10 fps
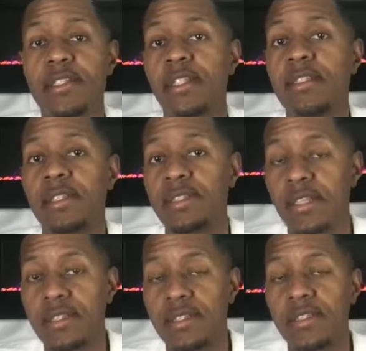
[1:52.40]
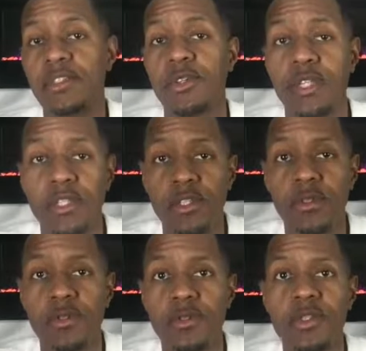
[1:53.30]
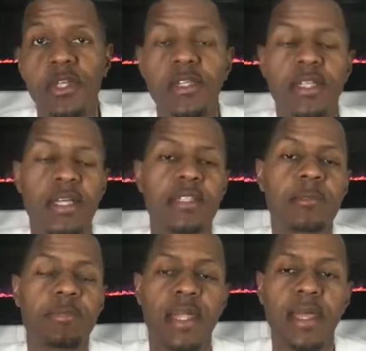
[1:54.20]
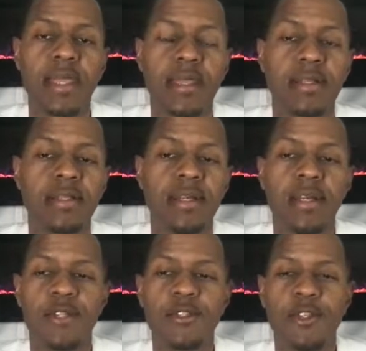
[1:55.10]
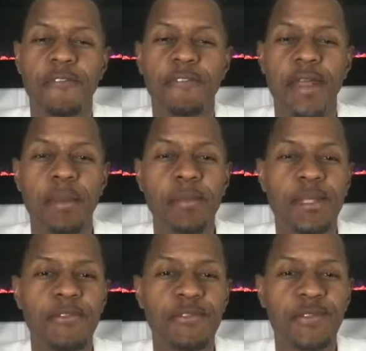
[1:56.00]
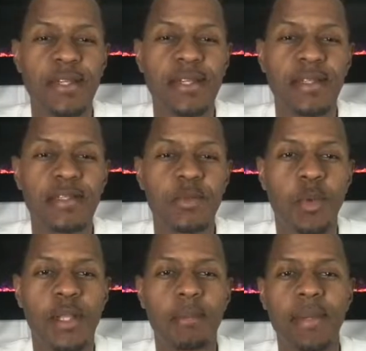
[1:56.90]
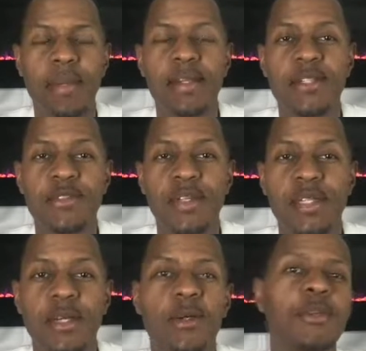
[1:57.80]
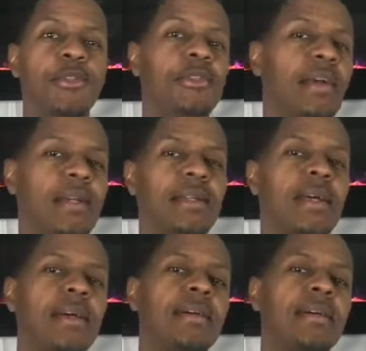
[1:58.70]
statistics you can use to explain to your family and friends what America's really going through right now.